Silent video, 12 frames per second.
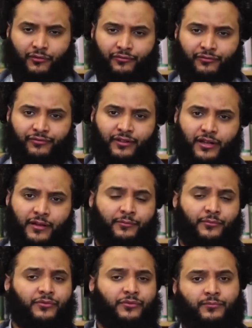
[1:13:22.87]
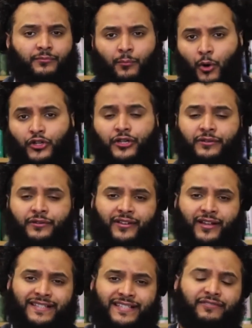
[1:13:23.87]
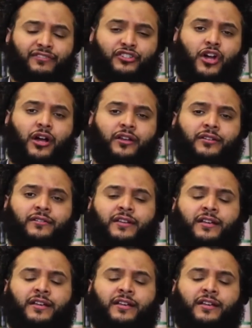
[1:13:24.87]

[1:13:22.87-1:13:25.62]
of uh, modern scientific jargon